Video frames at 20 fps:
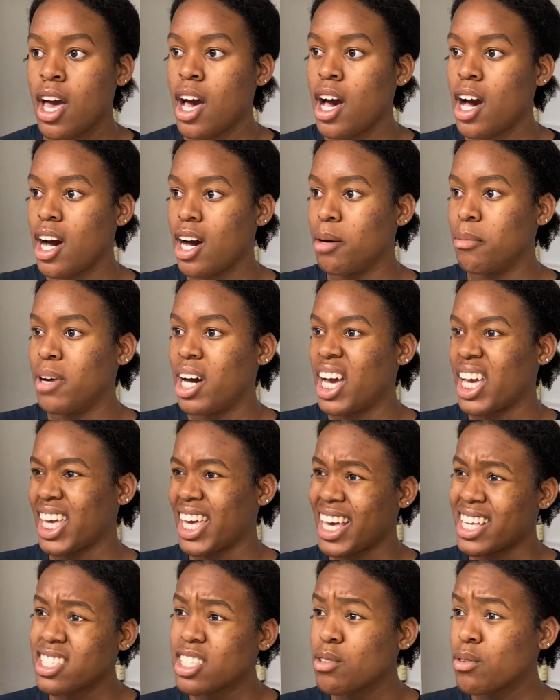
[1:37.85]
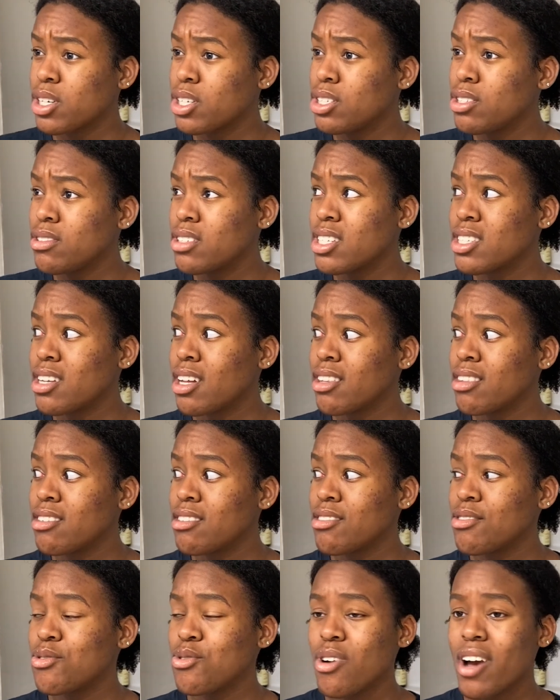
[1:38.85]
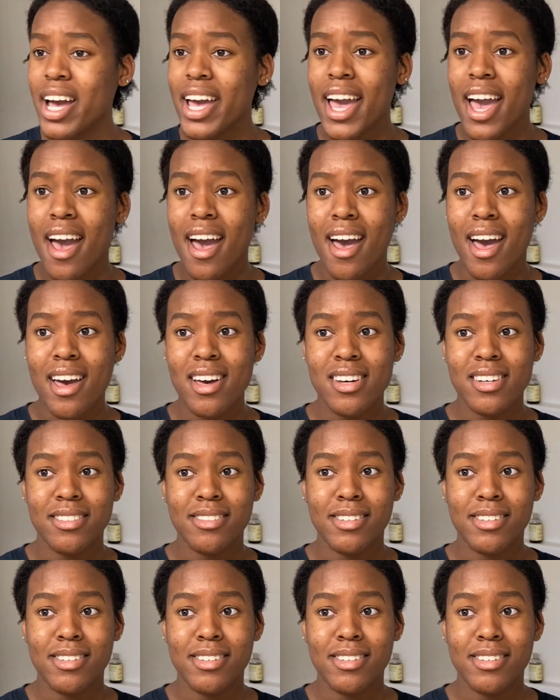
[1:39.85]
I guess you could do this on dry hair.